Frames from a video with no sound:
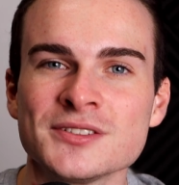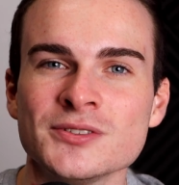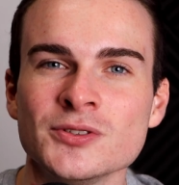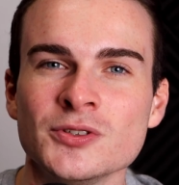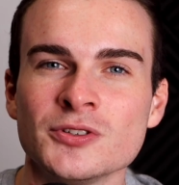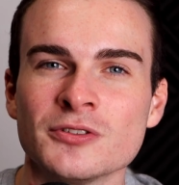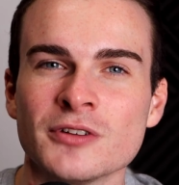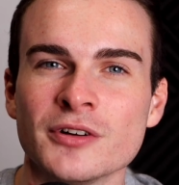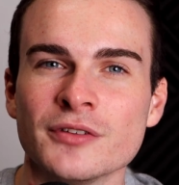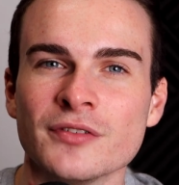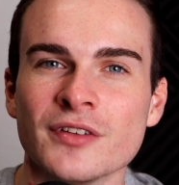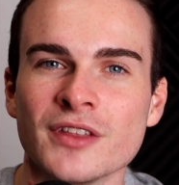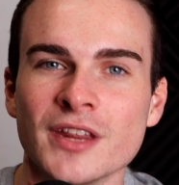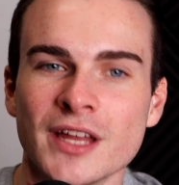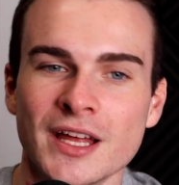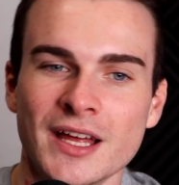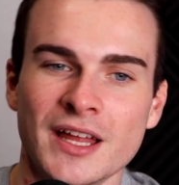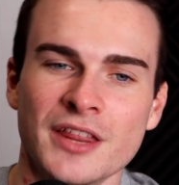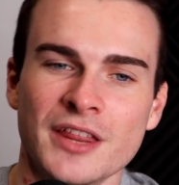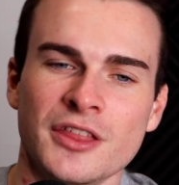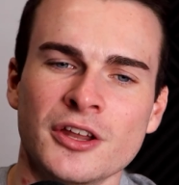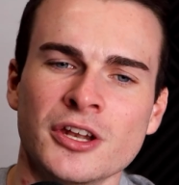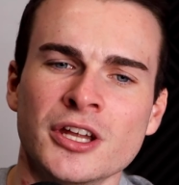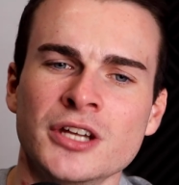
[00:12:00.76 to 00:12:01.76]
sooner over
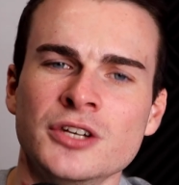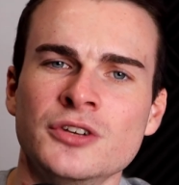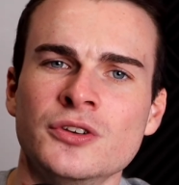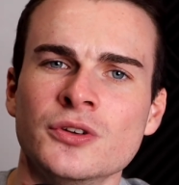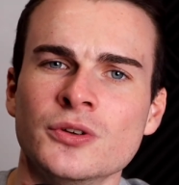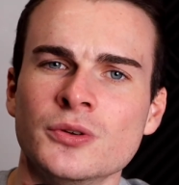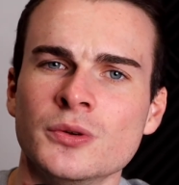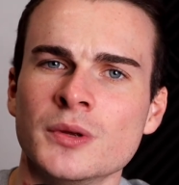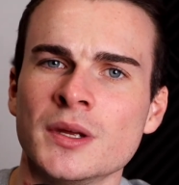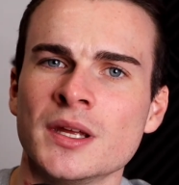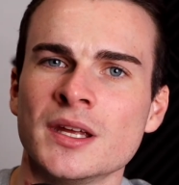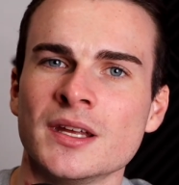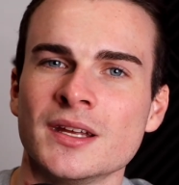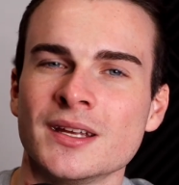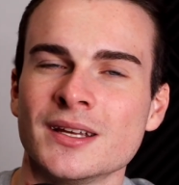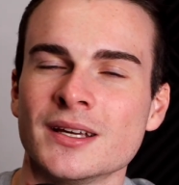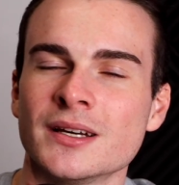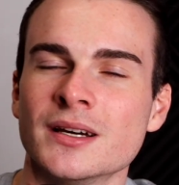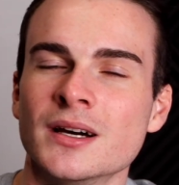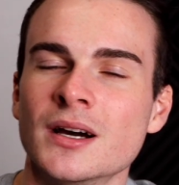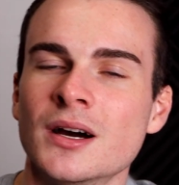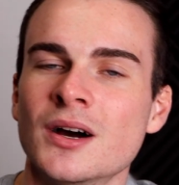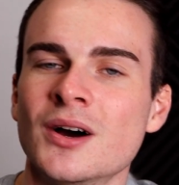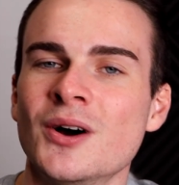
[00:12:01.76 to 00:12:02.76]
there than I do
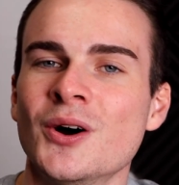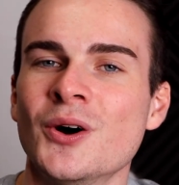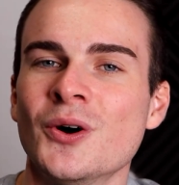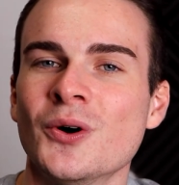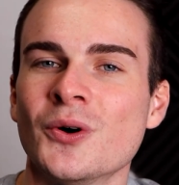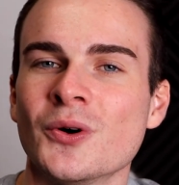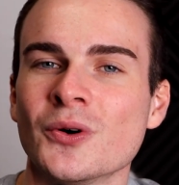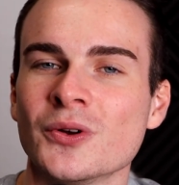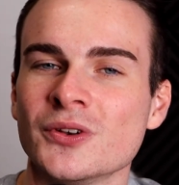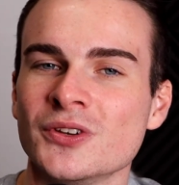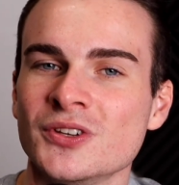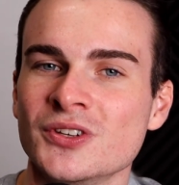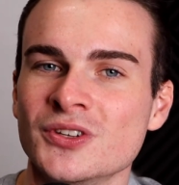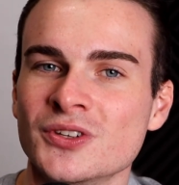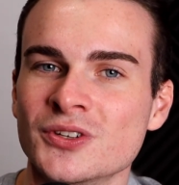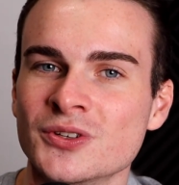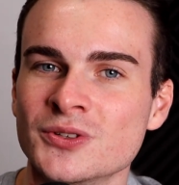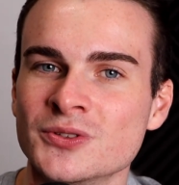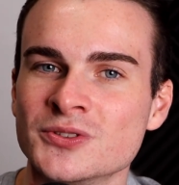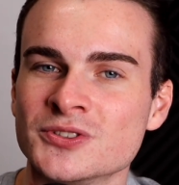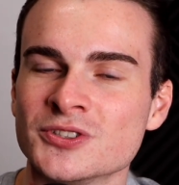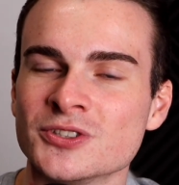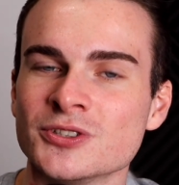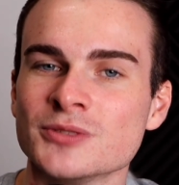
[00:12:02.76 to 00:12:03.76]
here on
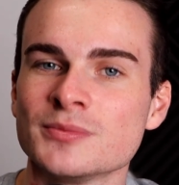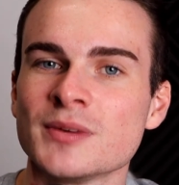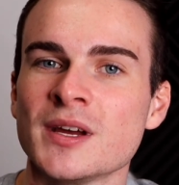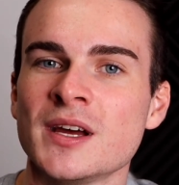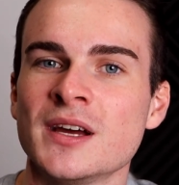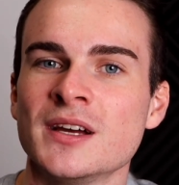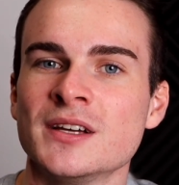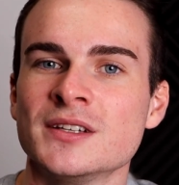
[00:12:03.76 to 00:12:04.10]
YouTube.